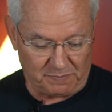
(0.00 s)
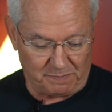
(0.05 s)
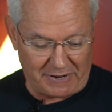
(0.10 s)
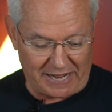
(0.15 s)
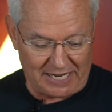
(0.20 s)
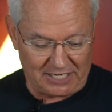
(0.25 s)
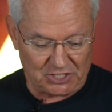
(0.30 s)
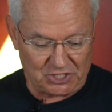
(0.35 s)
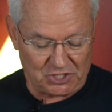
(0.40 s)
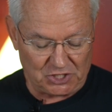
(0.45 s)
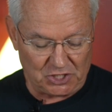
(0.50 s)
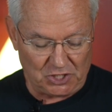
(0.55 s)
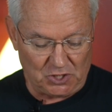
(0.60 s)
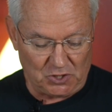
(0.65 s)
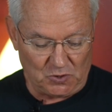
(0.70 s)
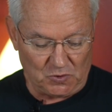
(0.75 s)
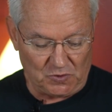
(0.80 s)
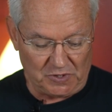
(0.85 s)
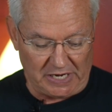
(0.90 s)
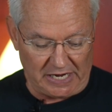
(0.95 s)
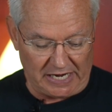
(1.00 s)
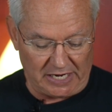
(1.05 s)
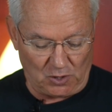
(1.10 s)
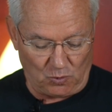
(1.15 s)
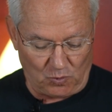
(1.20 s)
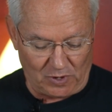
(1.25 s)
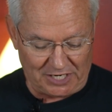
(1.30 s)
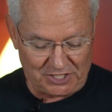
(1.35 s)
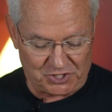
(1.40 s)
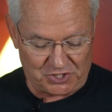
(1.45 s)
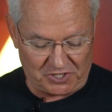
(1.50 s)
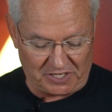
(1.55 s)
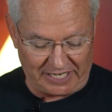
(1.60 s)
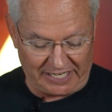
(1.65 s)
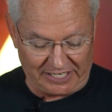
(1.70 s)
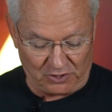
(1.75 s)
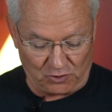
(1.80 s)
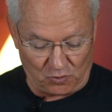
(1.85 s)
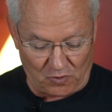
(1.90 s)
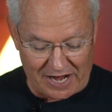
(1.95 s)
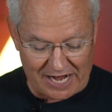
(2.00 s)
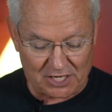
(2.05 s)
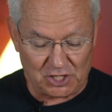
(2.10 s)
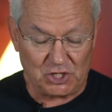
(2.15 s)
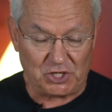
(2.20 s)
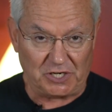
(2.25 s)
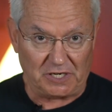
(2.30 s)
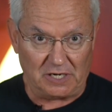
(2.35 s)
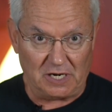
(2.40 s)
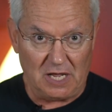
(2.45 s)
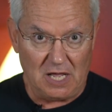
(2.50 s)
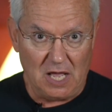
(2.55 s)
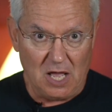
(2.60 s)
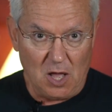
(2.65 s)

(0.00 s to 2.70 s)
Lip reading: Bastogne in a westerly direction,